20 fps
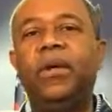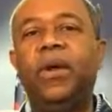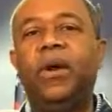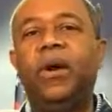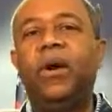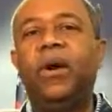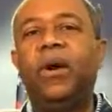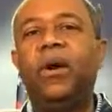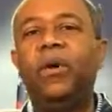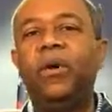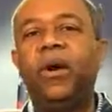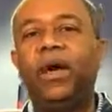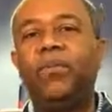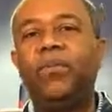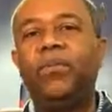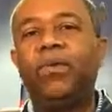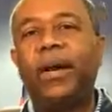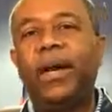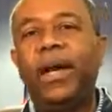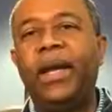uh, who can
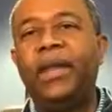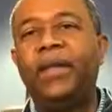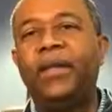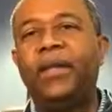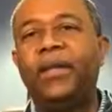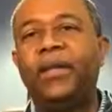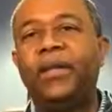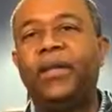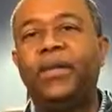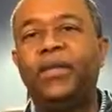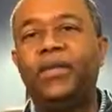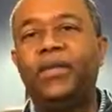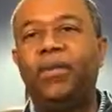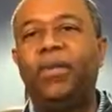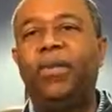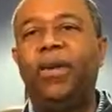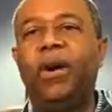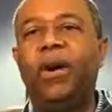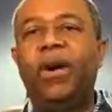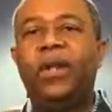bring the two
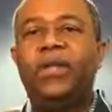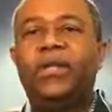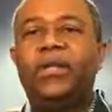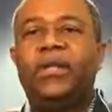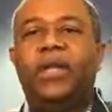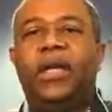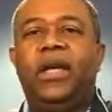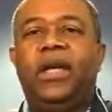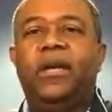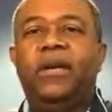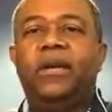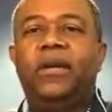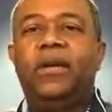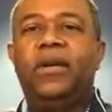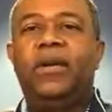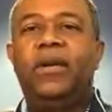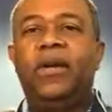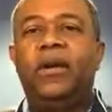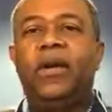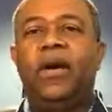parties together
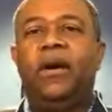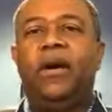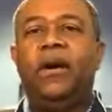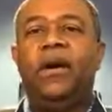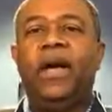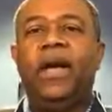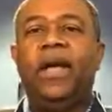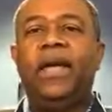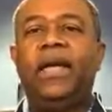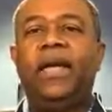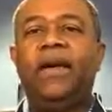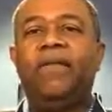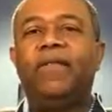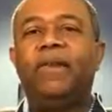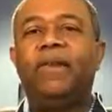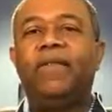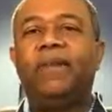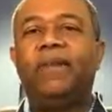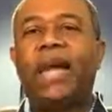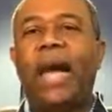and give
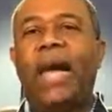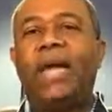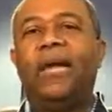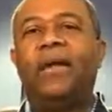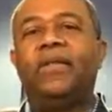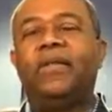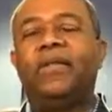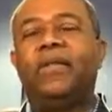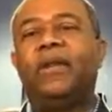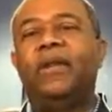them guidance,